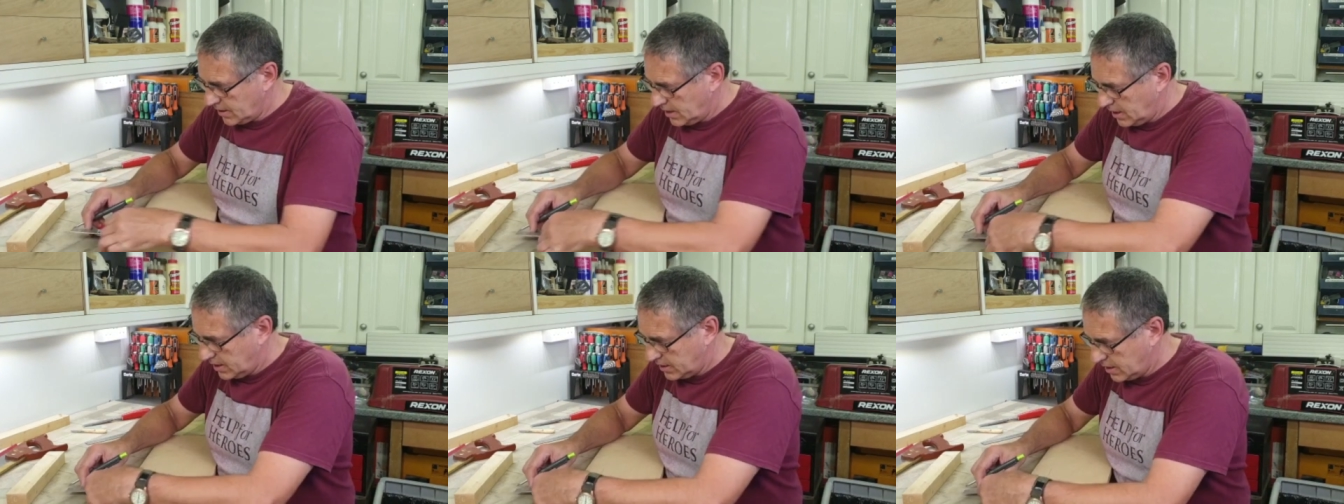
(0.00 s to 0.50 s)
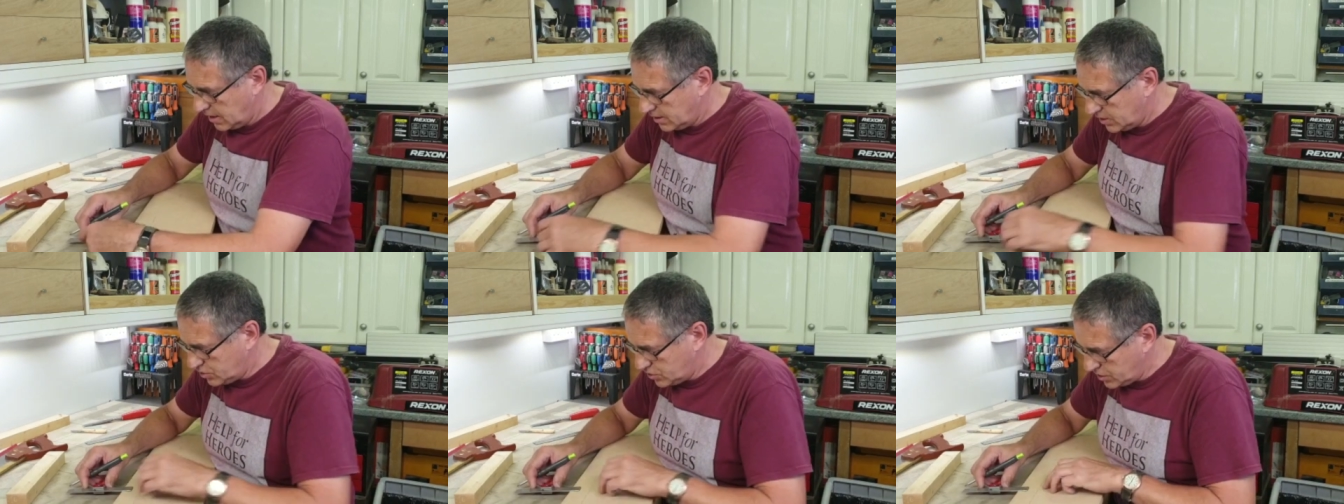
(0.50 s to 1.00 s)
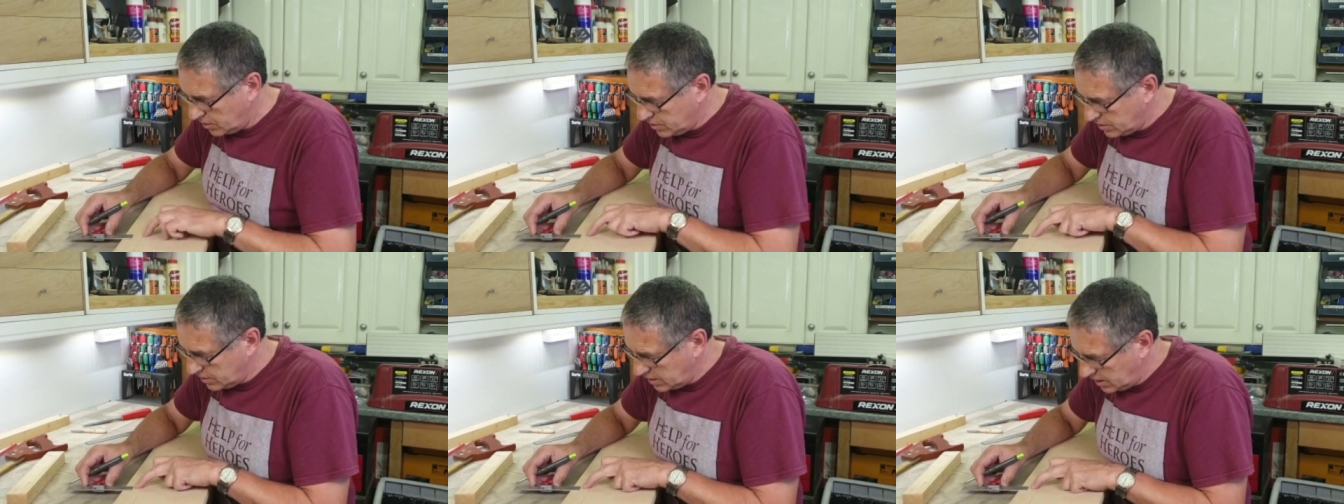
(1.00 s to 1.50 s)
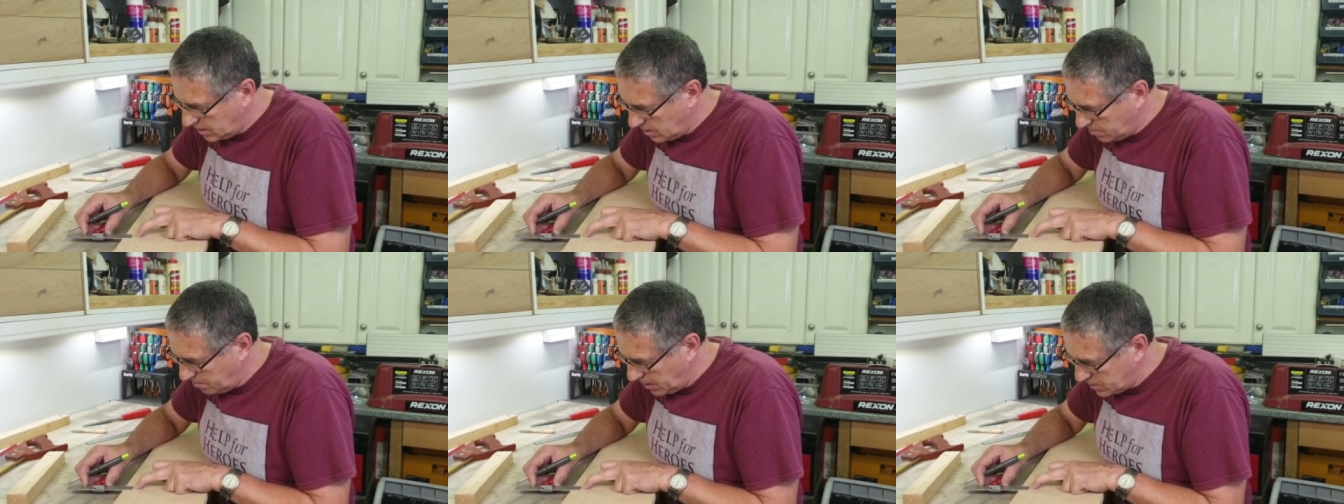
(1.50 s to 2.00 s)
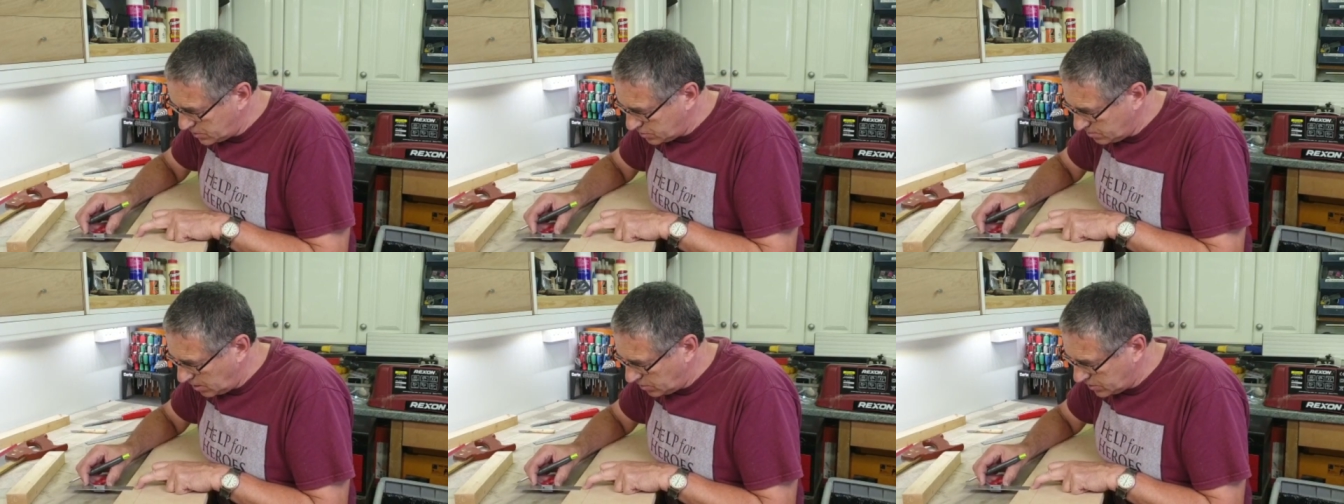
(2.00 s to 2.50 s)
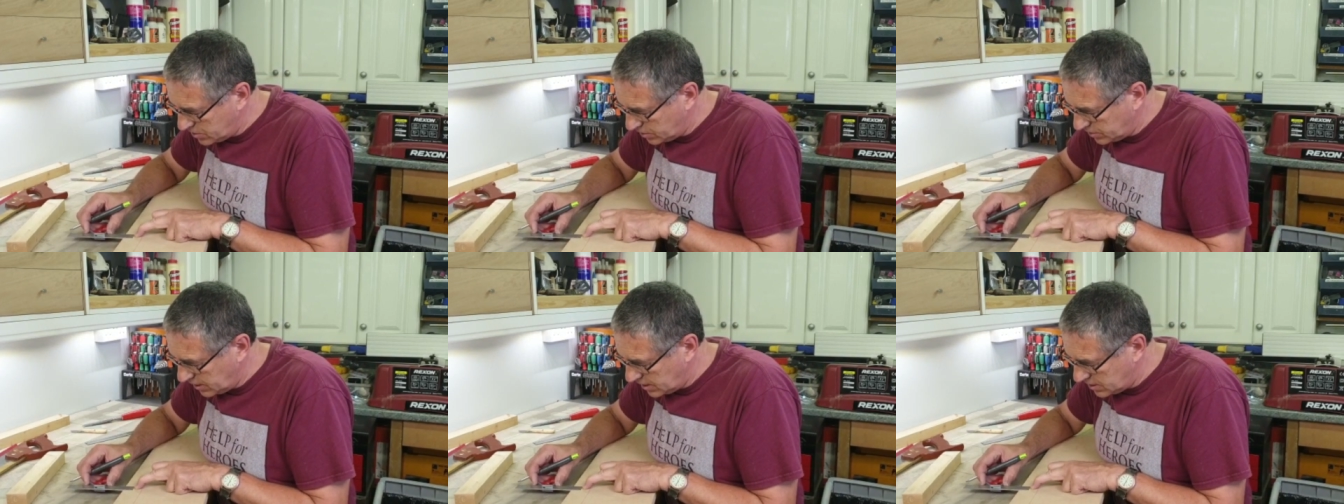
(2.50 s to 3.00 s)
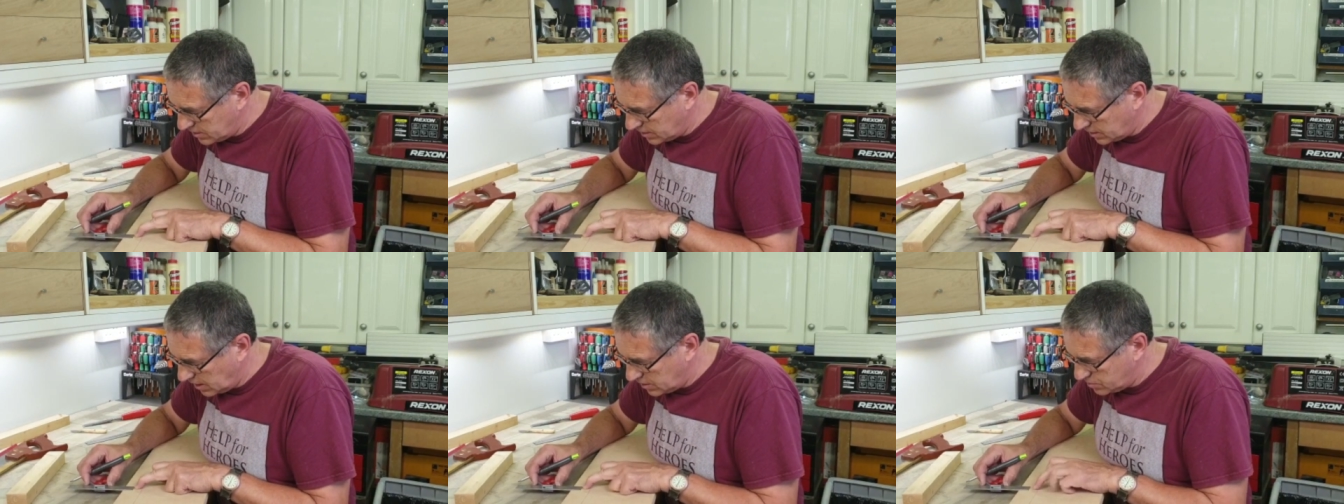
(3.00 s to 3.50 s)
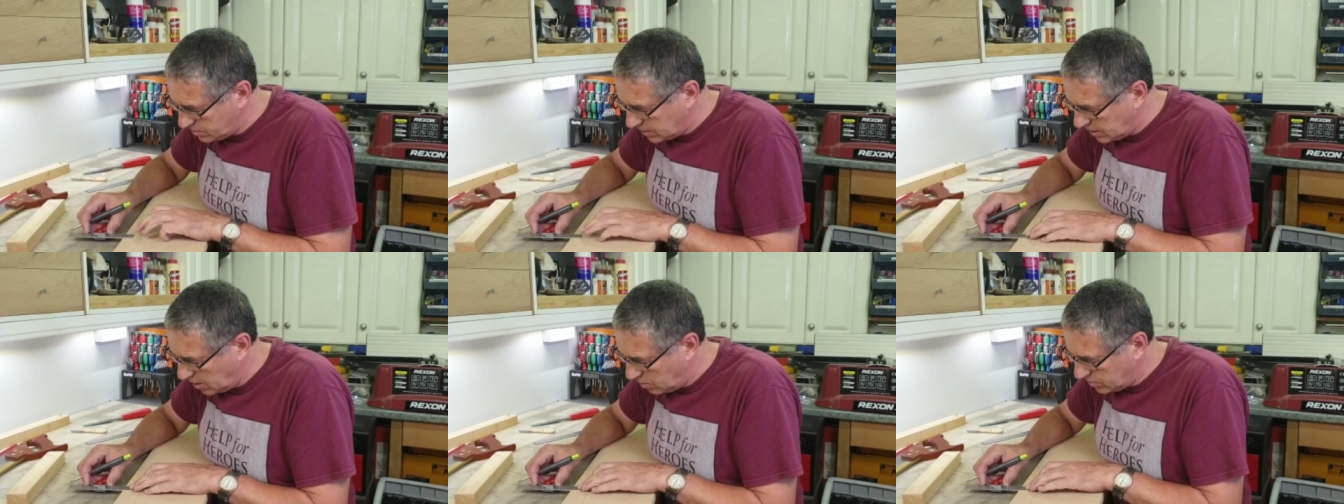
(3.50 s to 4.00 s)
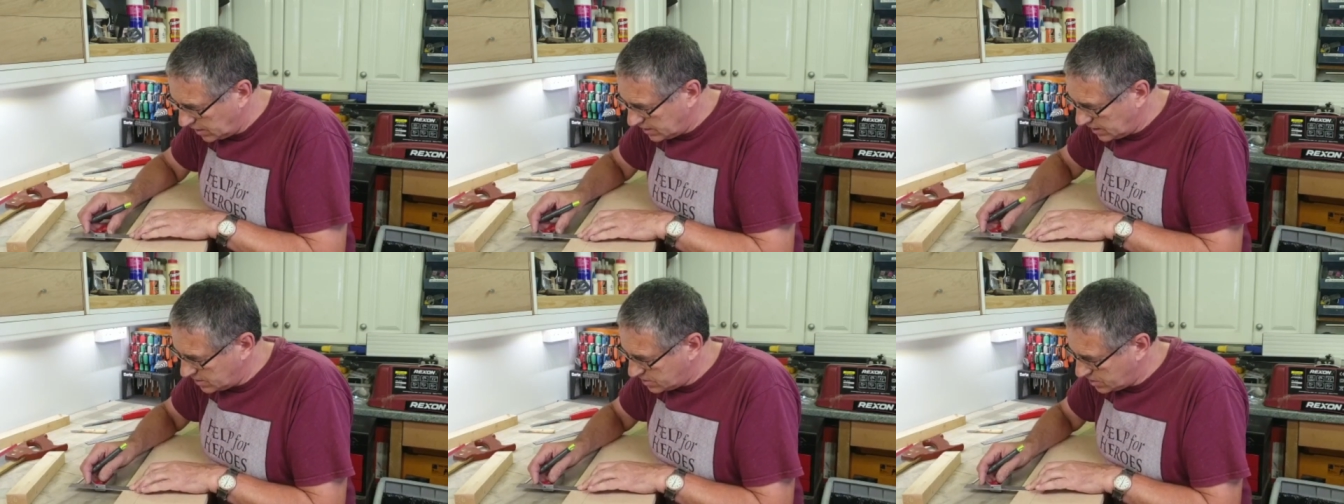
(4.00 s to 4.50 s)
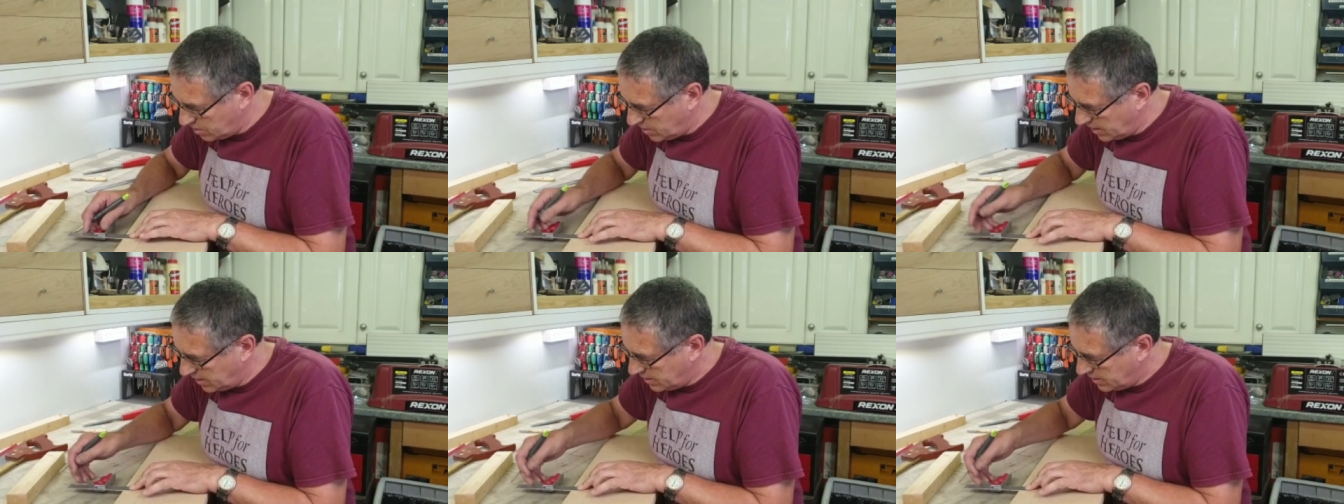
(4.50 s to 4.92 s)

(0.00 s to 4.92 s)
our gauge so that the pencil mark is on the end of the gauge. We're going to hold that down tight